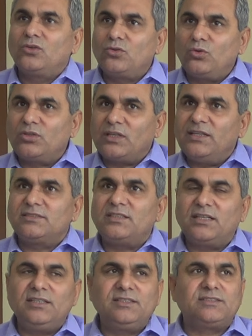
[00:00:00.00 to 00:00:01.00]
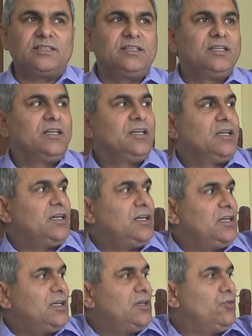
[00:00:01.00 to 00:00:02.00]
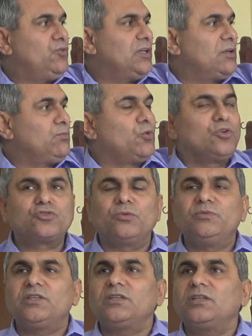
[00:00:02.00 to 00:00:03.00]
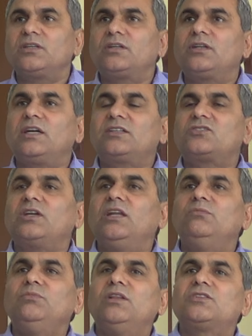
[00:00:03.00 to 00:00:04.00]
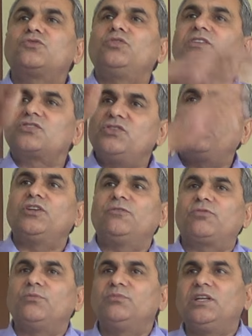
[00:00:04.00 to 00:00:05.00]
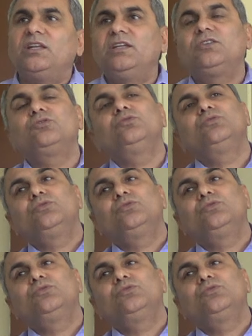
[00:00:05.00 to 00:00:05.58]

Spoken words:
Kota is the region where most of the textile mills were shifted from Delhi to